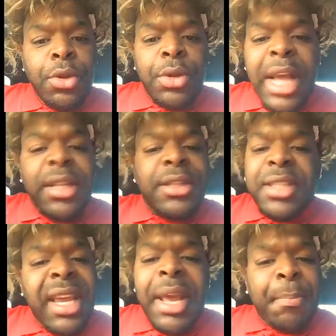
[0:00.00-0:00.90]
That's a
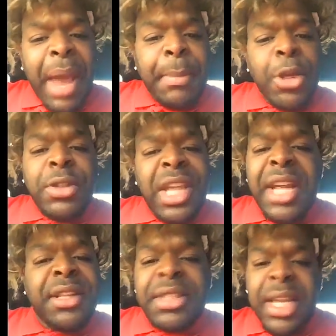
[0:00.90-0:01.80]
tent, baby. You stay
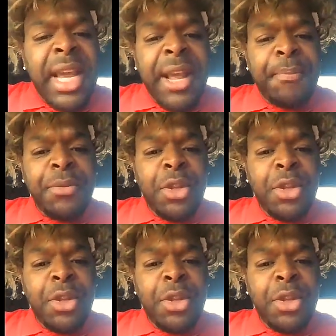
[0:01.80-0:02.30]
in a tent.